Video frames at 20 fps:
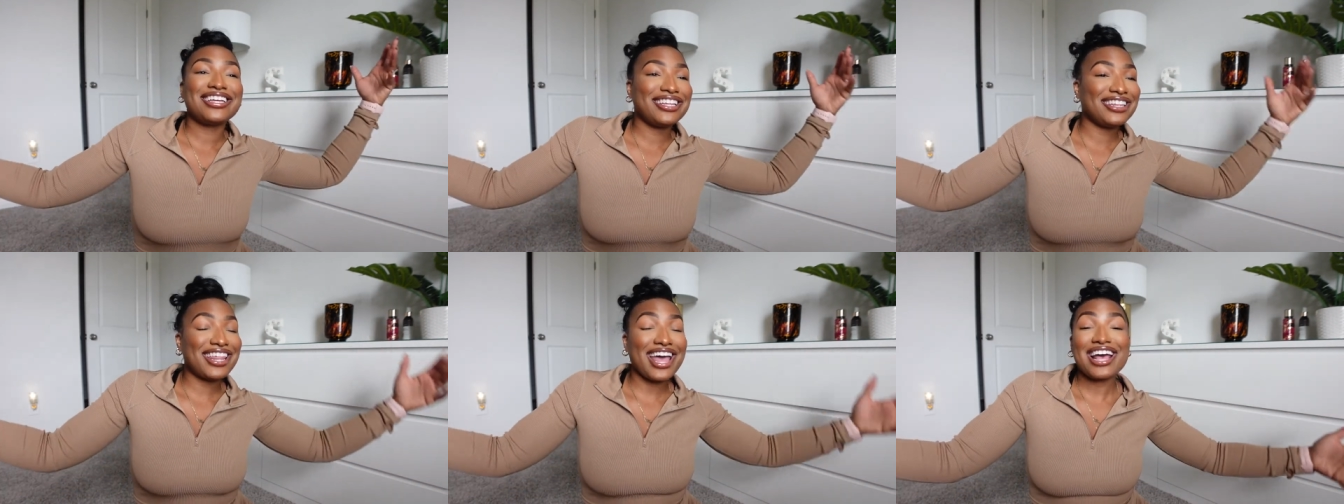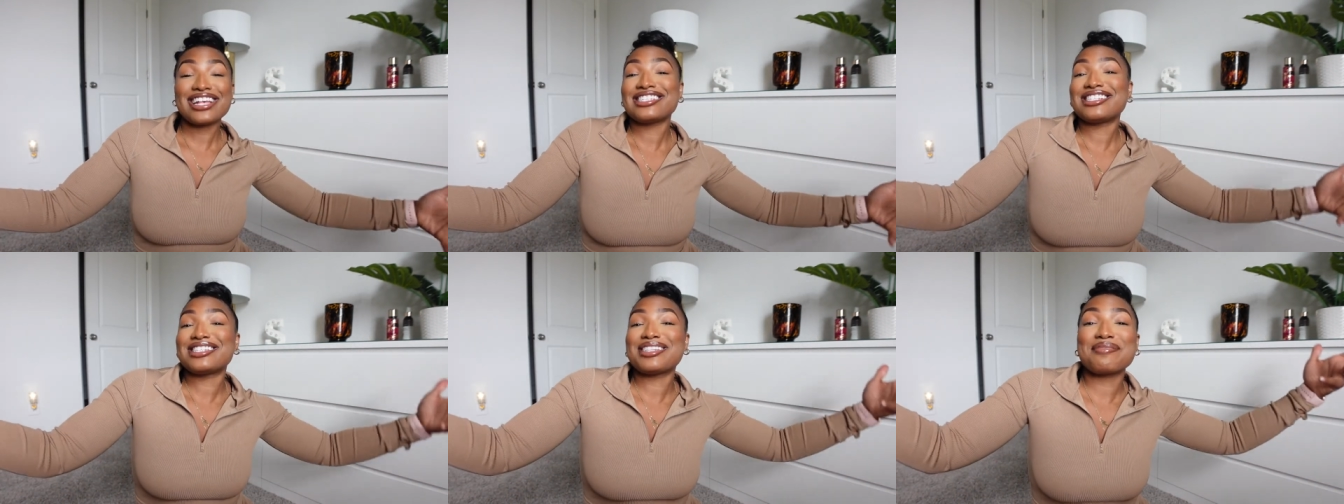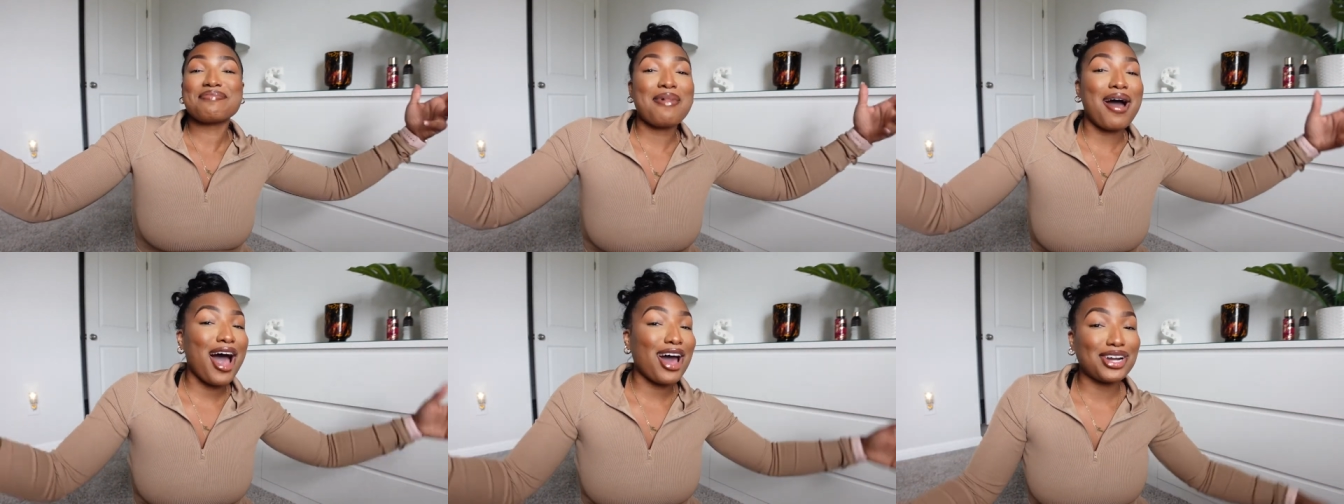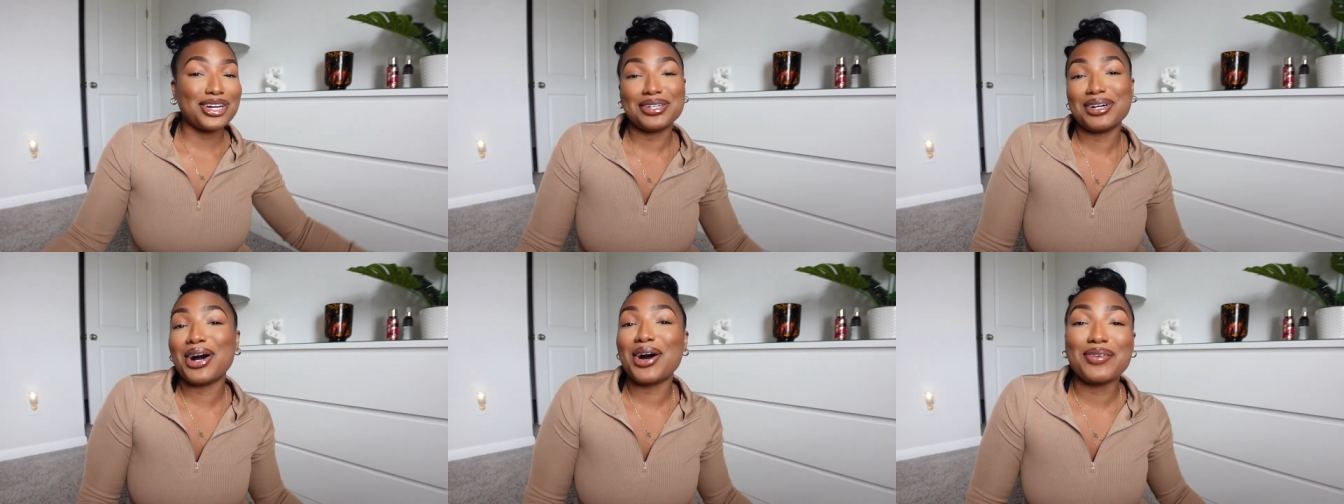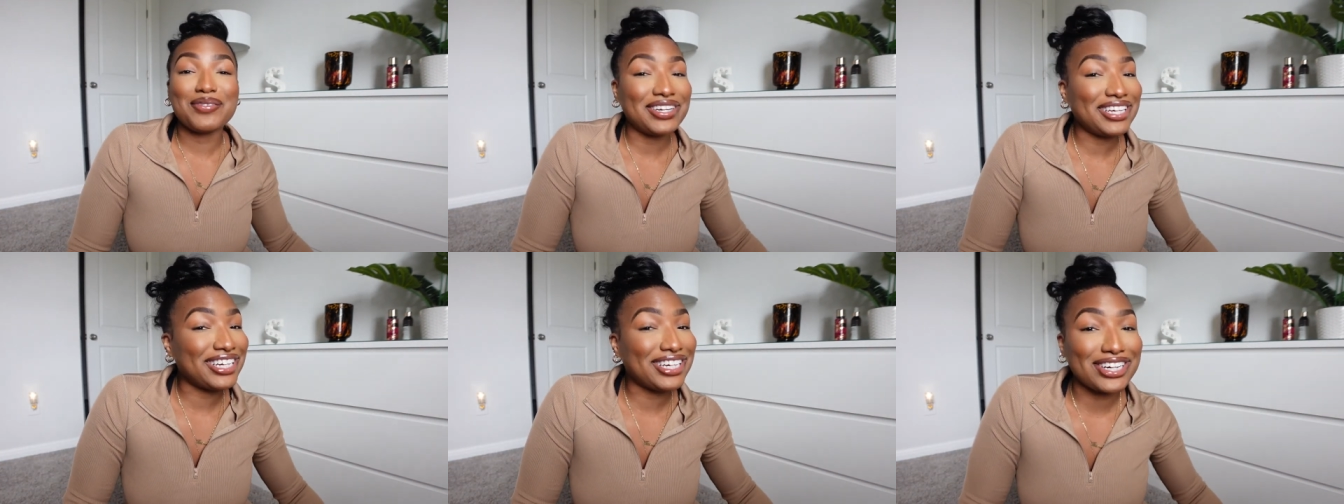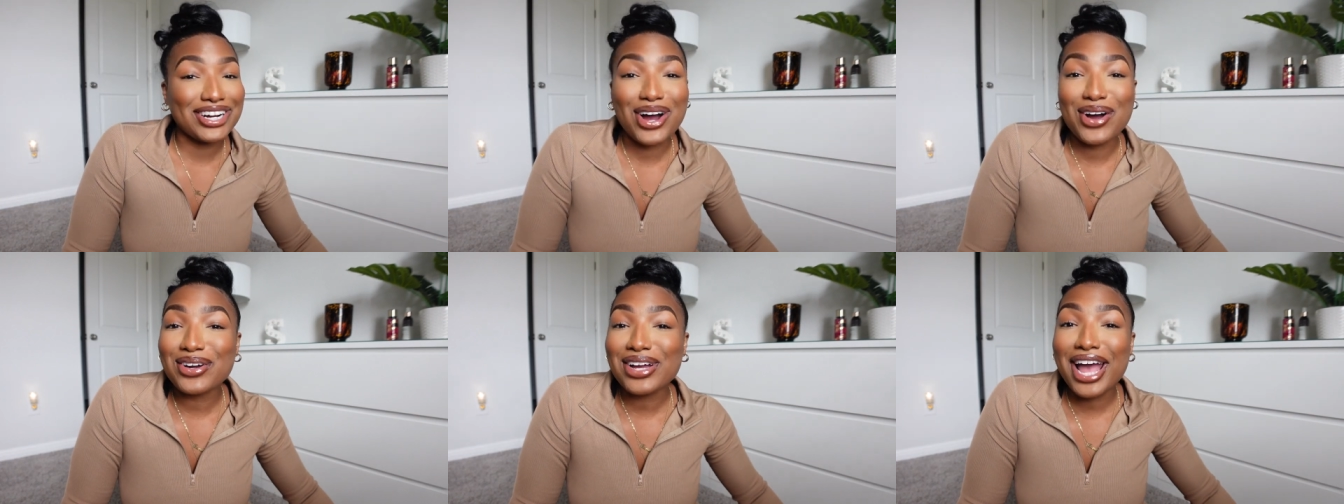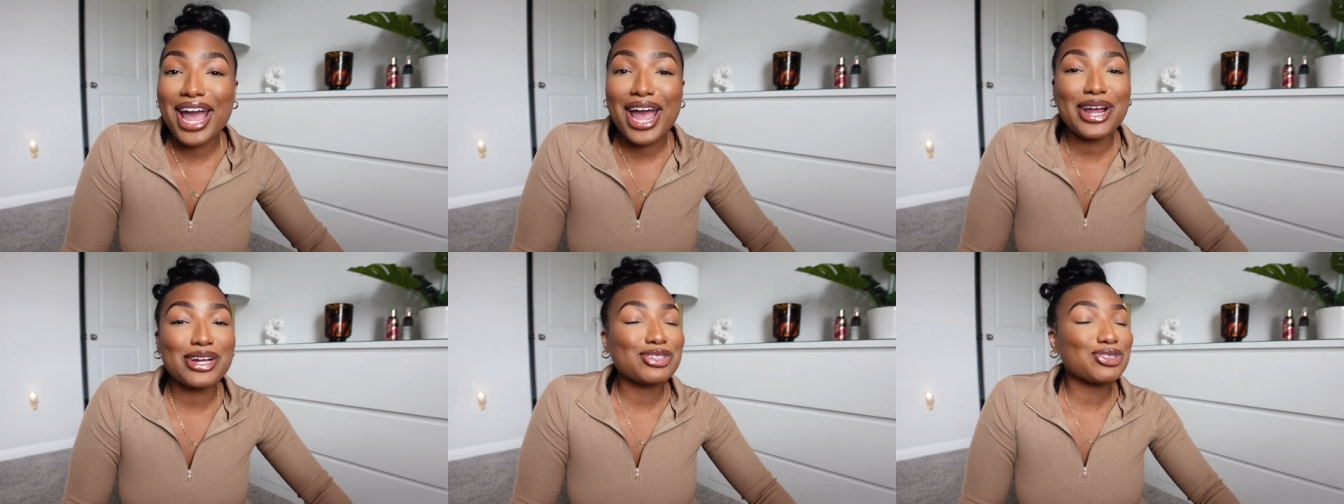that's the motto over here,
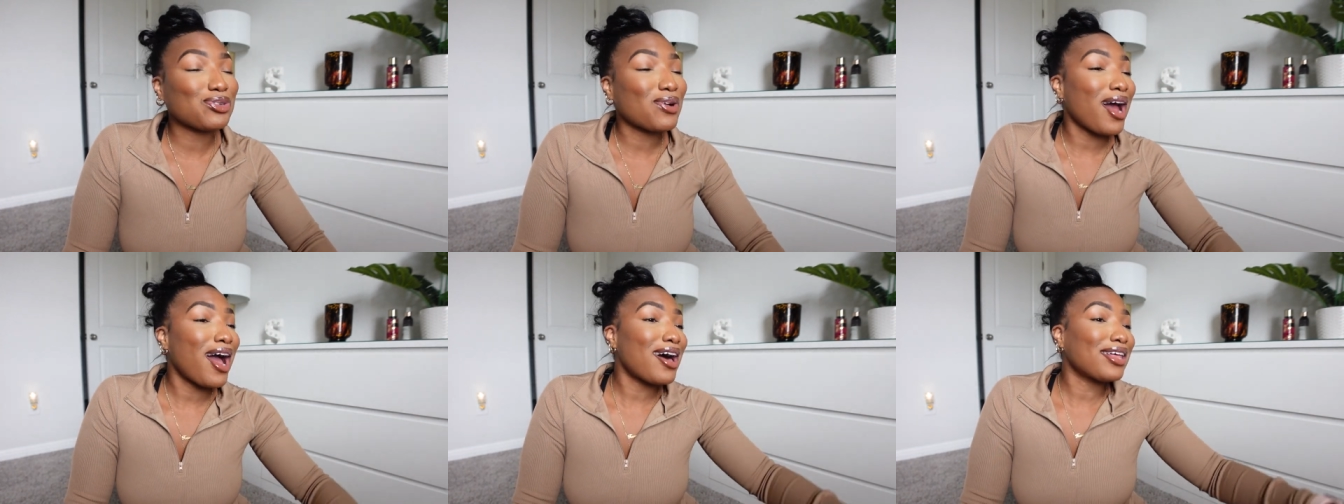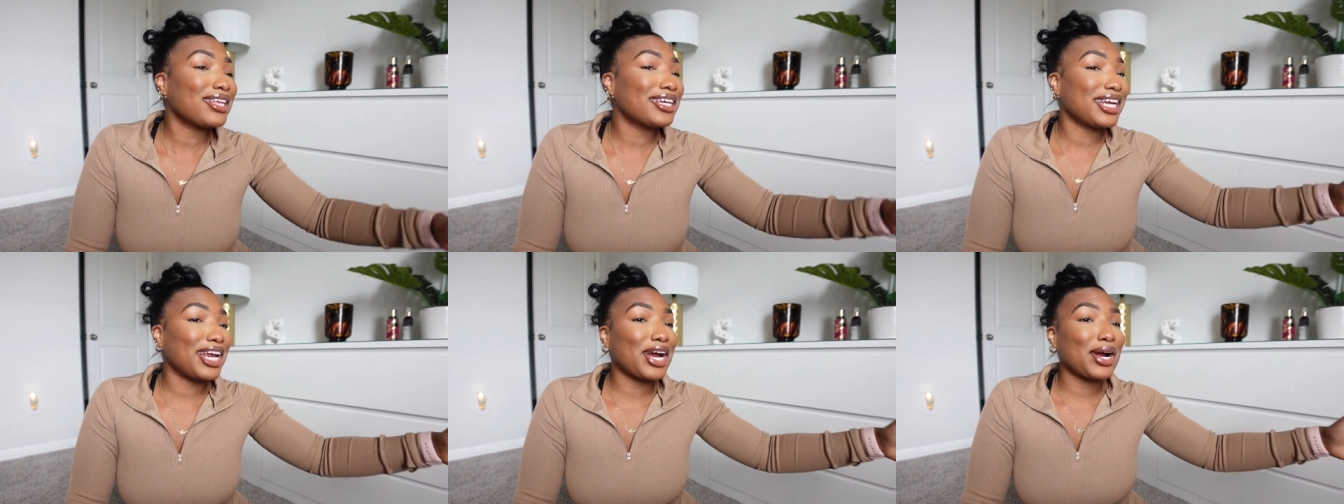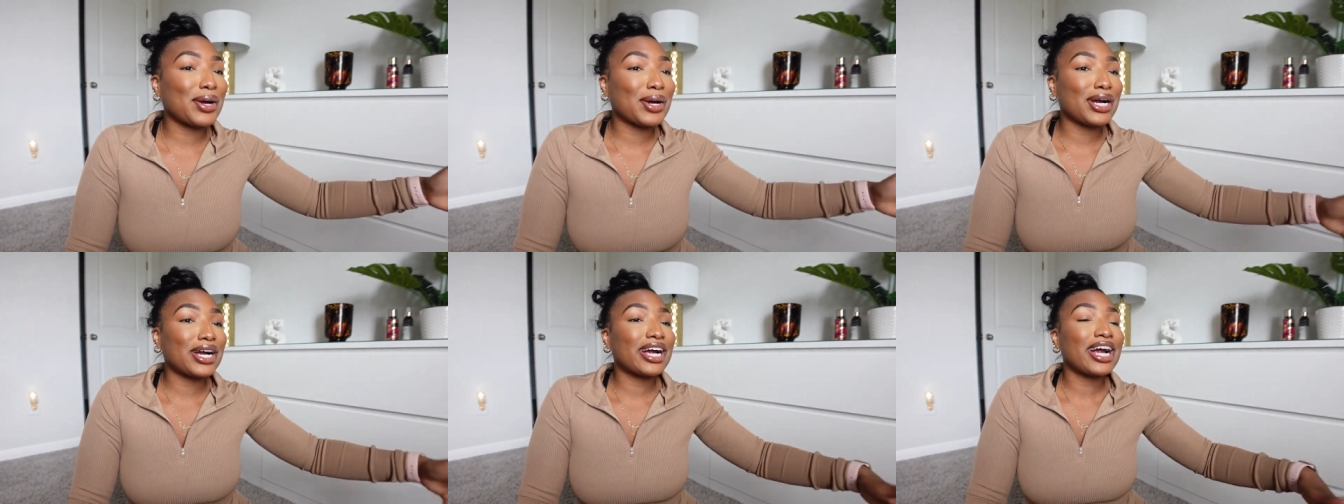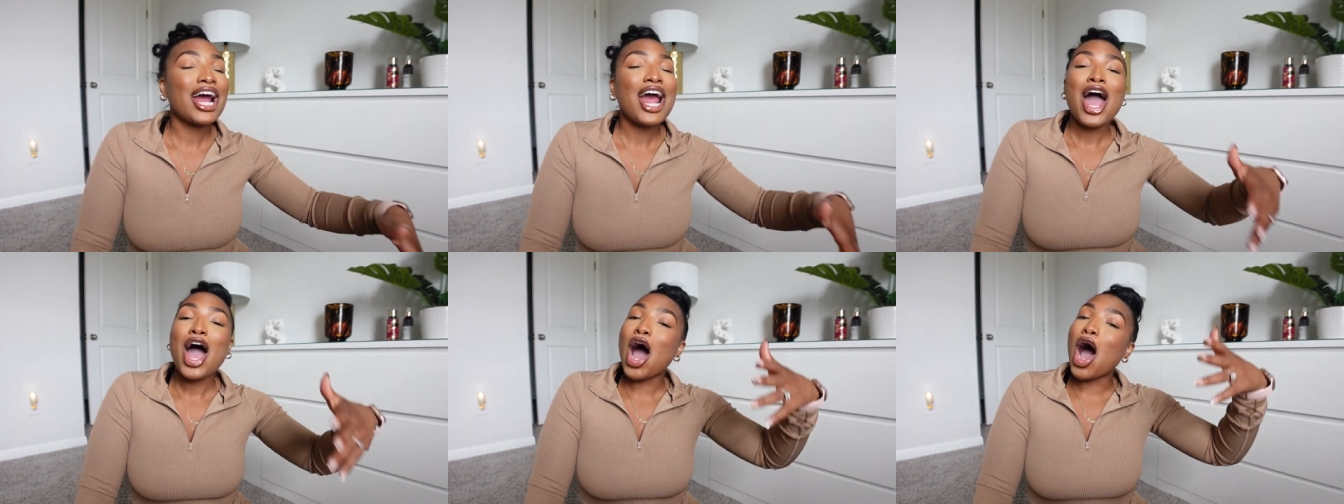okay? Trial and error.